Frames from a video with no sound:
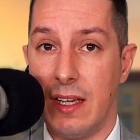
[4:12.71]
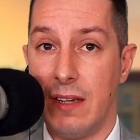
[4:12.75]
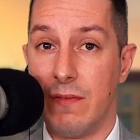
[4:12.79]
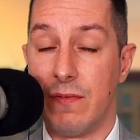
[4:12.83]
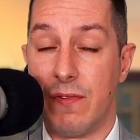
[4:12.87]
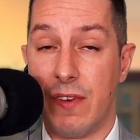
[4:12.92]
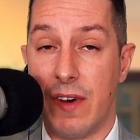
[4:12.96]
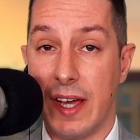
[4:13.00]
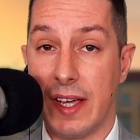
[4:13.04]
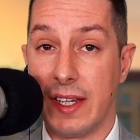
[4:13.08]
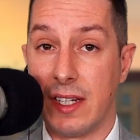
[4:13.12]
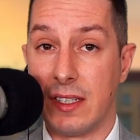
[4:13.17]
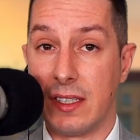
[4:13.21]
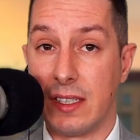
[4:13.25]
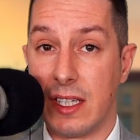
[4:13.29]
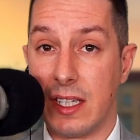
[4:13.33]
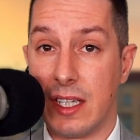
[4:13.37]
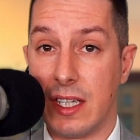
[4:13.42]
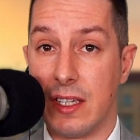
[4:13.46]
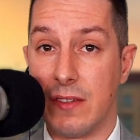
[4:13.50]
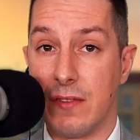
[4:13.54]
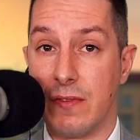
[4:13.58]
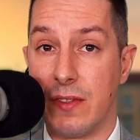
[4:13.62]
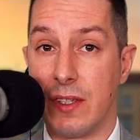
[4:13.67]
And
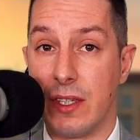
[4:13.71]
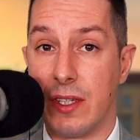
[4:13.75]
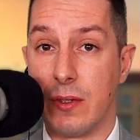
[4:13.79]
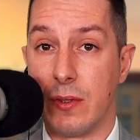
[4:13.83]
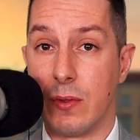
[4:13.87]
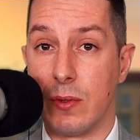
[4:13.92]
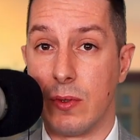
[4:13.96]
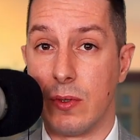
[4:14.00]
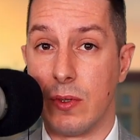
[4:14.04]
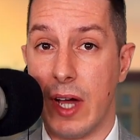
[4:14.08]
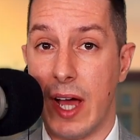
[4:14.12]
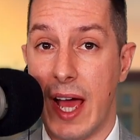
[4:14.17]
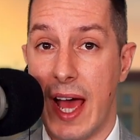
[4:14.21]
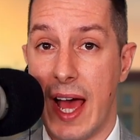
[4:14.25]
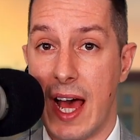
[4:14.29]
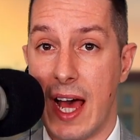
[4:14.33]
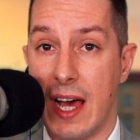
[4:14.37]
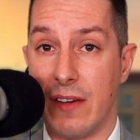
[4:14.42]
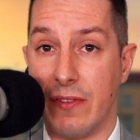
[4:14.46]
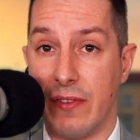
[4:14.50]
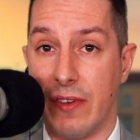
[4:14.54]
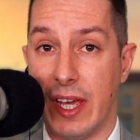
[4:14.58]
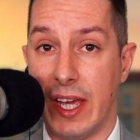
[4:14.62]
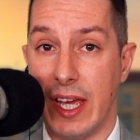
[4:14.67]
finally, if you
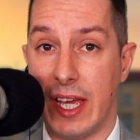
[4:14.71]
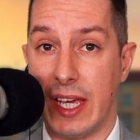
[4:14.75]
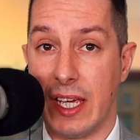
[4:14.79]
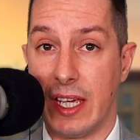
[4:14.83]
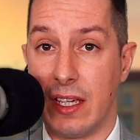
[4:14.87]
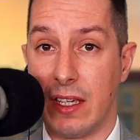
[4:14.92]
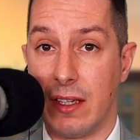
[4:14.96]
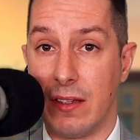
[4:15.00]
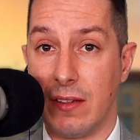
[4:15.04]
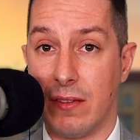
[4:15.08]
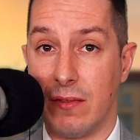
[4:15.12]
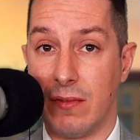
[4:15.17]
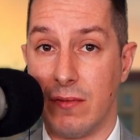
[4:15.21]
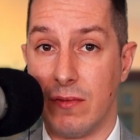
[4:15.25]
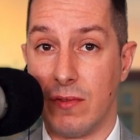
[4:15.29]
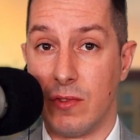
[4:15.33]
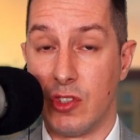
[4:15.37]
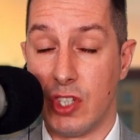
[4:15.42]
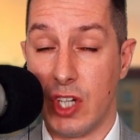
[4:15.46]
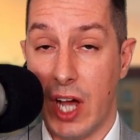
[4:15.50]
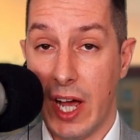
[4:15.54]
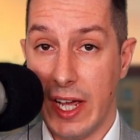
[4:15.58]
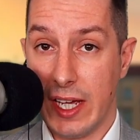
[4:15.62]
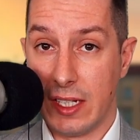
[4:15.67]
have a
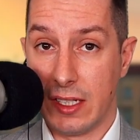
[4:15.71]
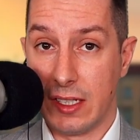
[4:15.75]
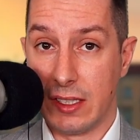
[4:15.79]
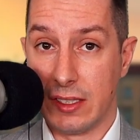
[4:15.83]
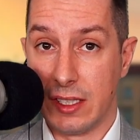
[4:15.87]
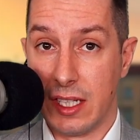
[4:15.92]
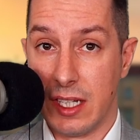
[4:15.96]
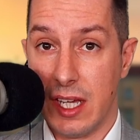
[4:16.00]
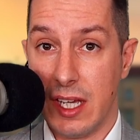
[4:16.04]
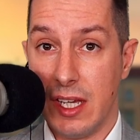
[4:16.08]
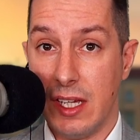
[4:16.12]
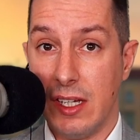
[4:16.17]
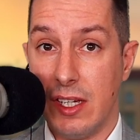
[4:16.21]
child,